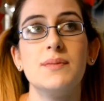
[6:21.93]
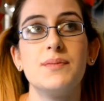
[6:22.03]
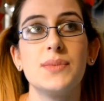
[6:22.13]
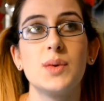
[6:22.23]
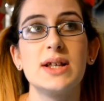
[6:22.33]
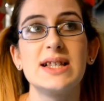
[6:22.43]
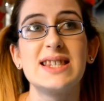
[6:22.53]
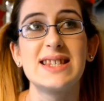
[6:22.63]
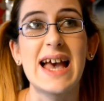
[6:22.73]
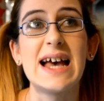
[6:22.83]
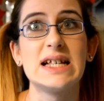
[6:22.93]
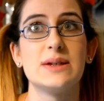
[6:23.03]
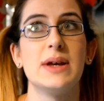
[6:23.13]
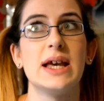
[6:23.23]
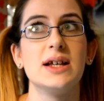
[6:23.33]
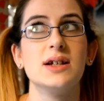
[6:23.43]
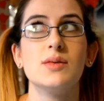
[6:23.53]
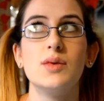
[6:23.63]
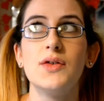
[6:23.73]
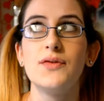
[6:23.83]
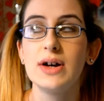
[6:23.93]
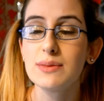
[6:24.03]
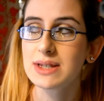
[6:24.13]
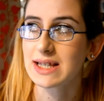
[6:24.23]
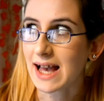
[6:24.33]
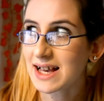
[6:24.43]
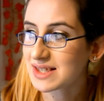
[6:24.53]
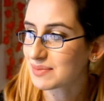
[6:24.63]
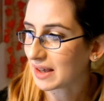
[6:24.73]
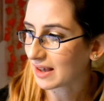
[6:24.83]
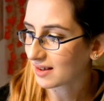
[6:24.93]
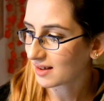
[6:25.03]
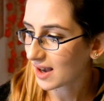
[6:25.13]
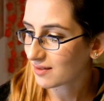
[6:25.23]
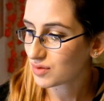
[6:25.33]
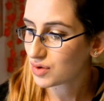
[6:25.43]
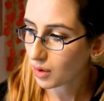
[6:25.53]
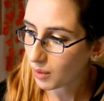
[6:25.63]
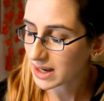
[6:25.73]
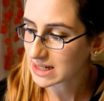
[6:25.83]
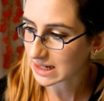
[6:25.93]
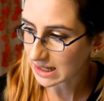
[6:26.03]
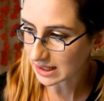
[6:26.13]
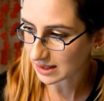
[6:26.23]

The one that scares me. What film scares me? I have no idea